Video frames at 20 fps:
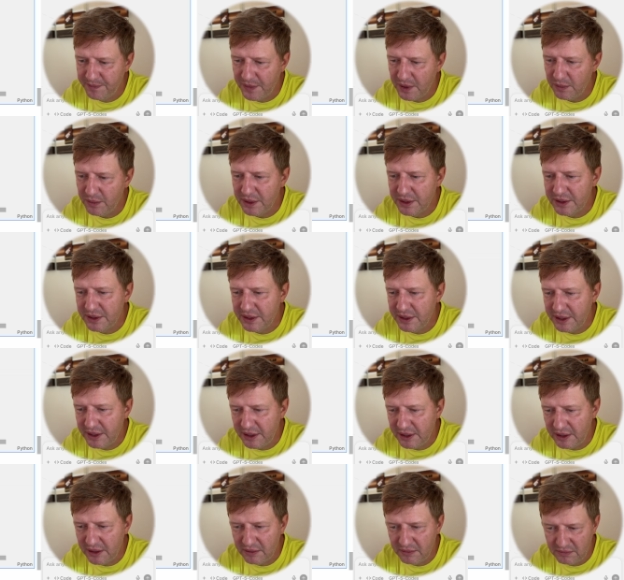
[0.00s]
with
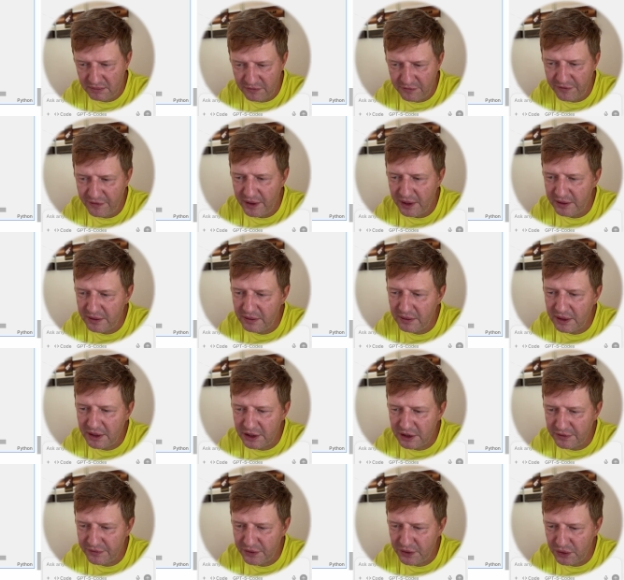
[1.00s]
the filtered
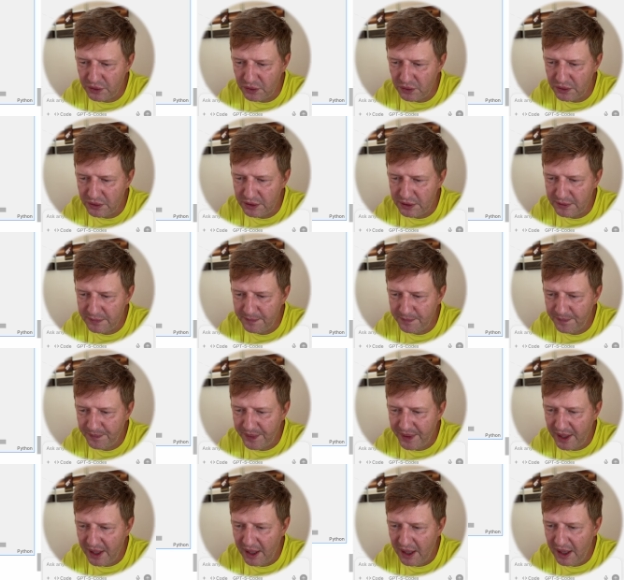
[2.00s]
list of tools
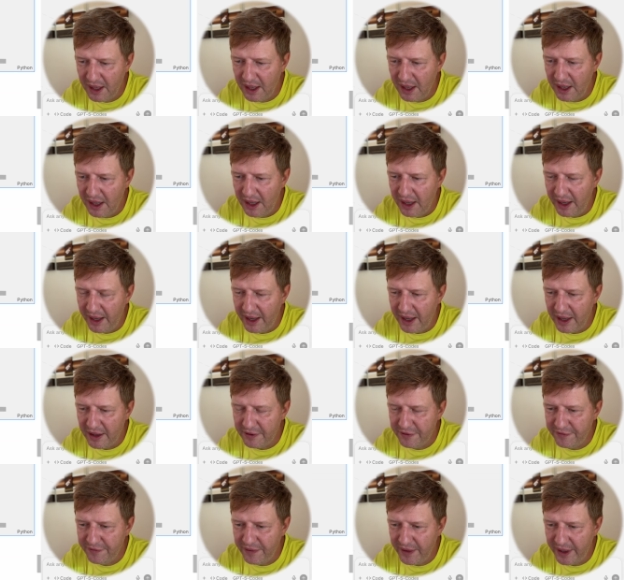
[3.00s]

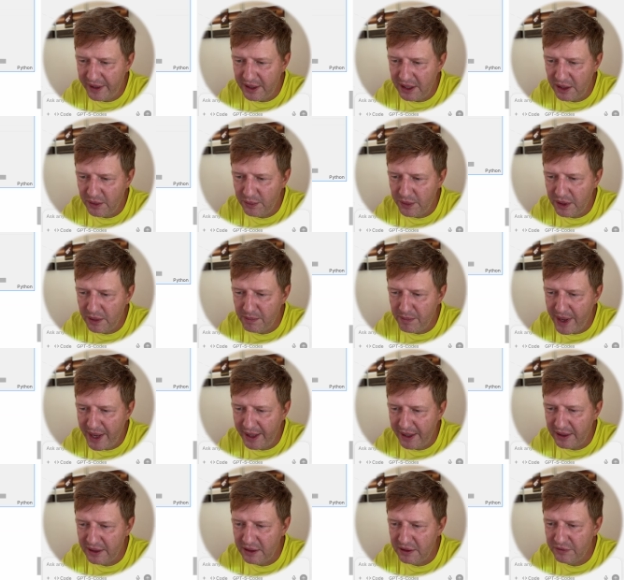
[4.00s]
and finally, we
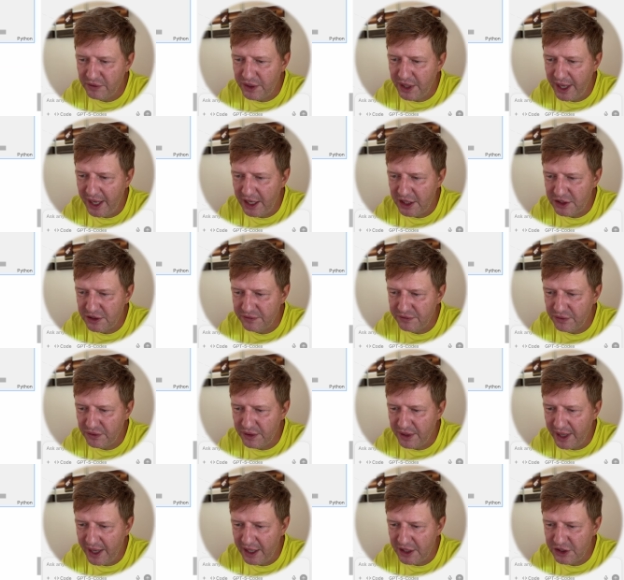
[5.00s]
make an invocation for
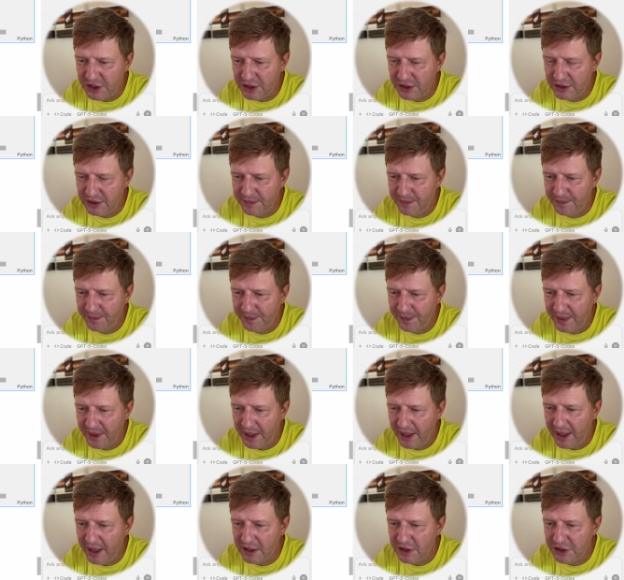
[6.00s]
an agent.
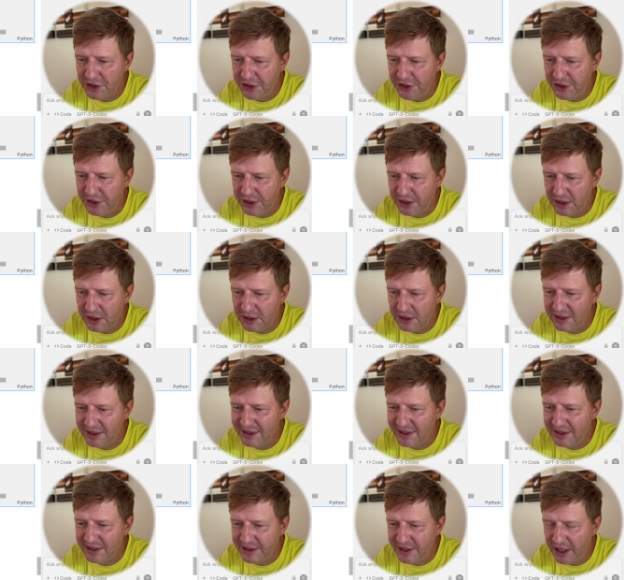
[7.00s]
And here,
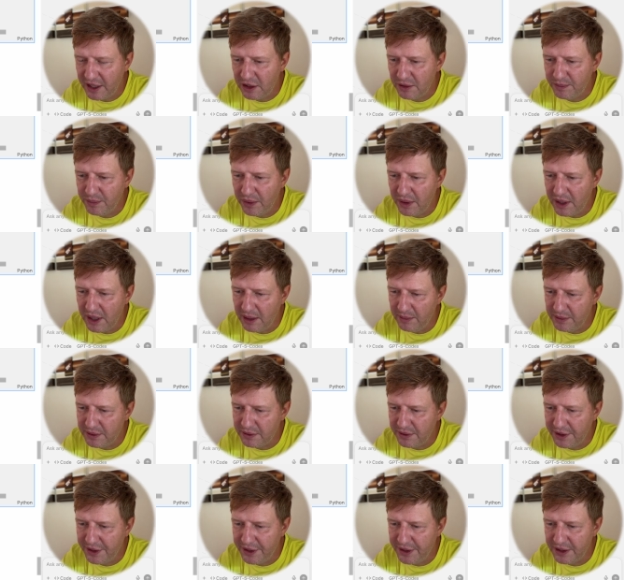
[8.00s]
the second
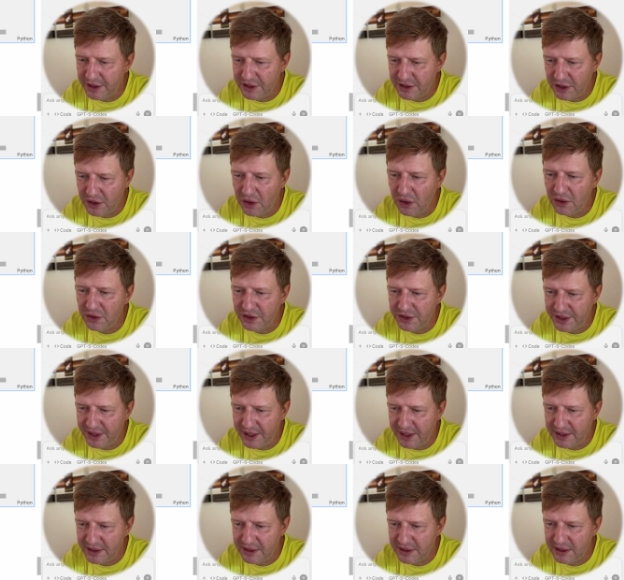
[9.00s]
parameter here is a
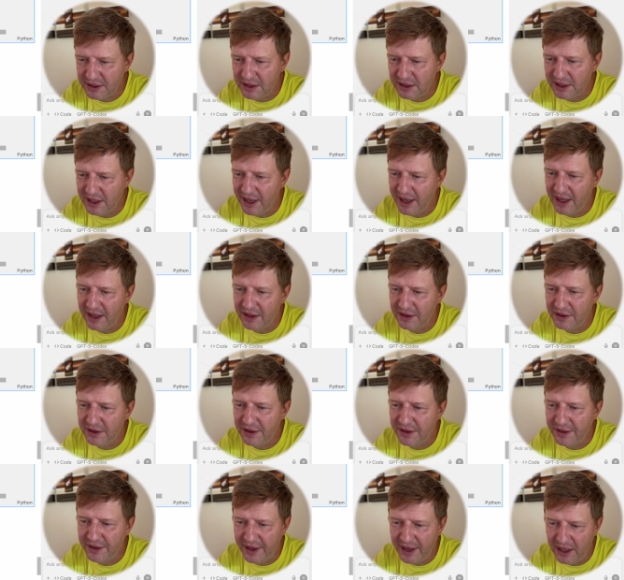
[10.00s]
context. And
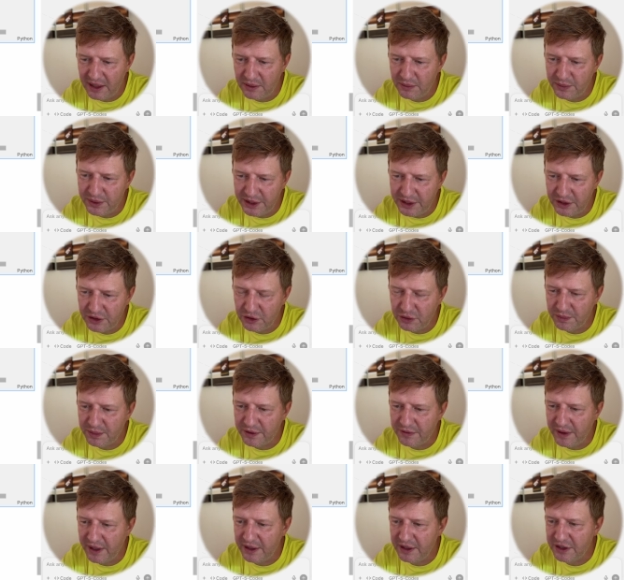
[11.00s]
then we need to
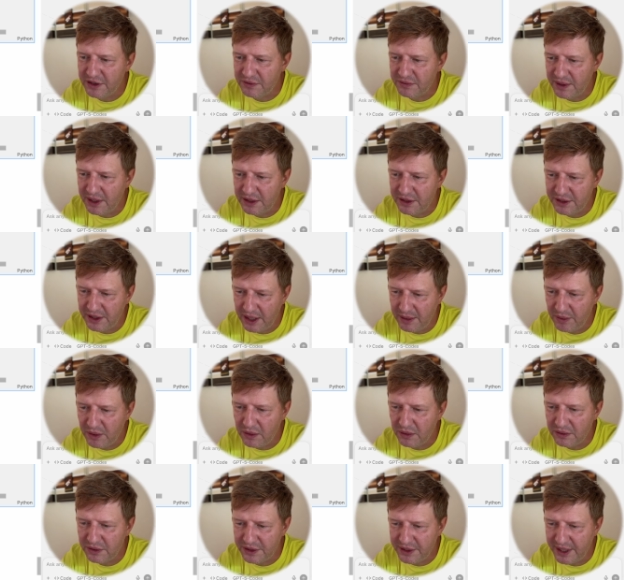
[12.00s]
provide this runtime
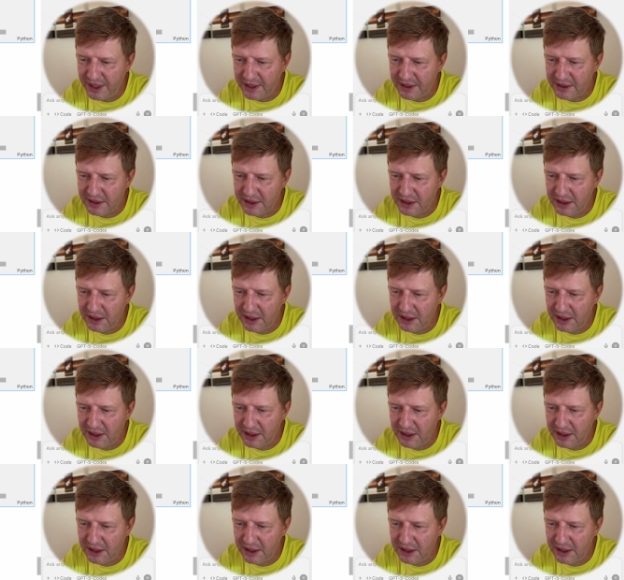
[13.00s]
context.